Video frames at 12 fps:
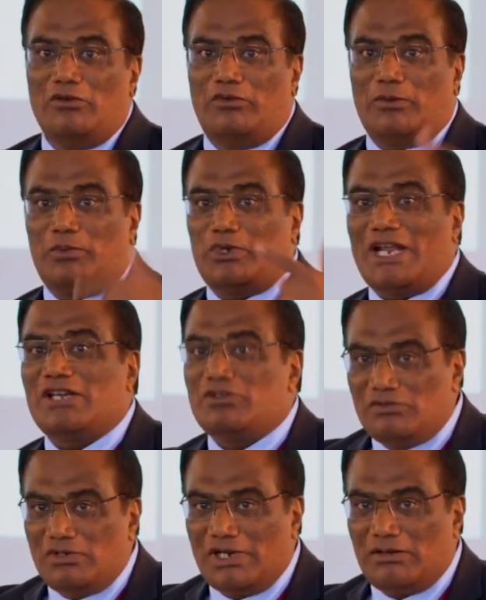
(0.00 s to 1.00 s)
for
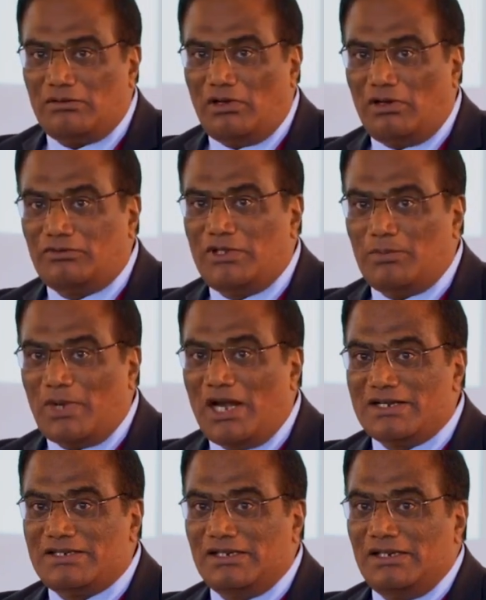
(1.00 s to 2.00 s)
protection of the
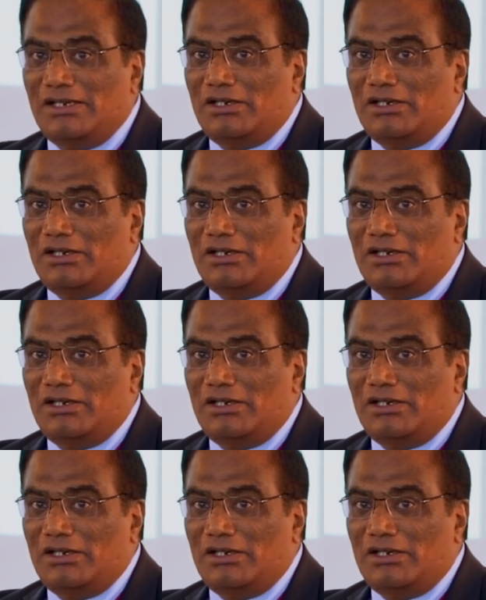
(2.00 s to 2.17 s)
plants,